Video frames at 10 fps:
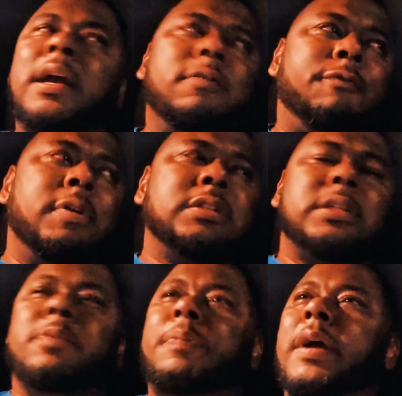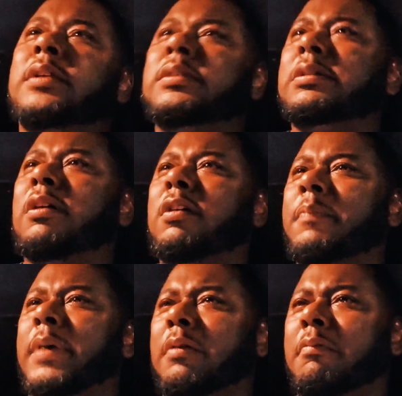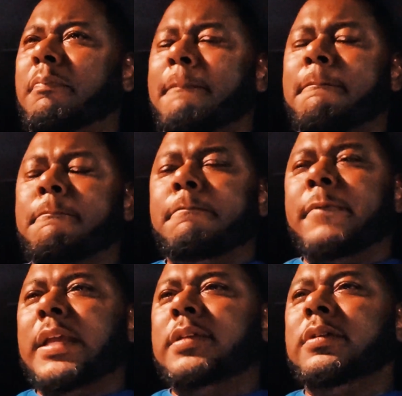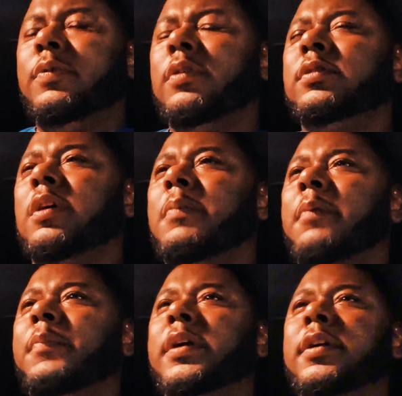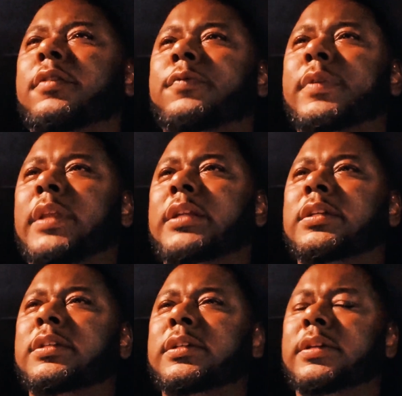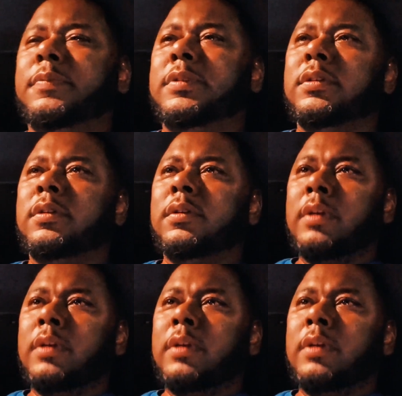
And the first thing the pastor talked about, he said, we're going to talk about marriage, relationships,